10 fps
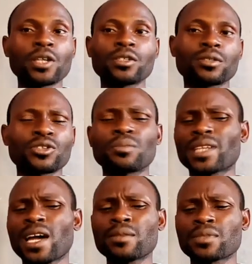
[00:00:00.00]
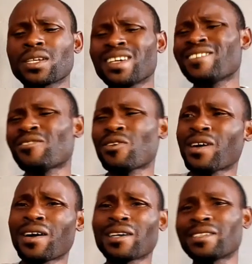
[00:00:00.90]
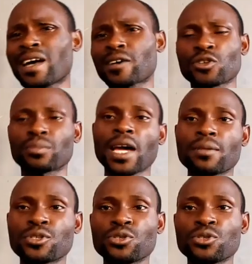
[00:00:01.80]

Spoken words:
Sometimes there are sometimes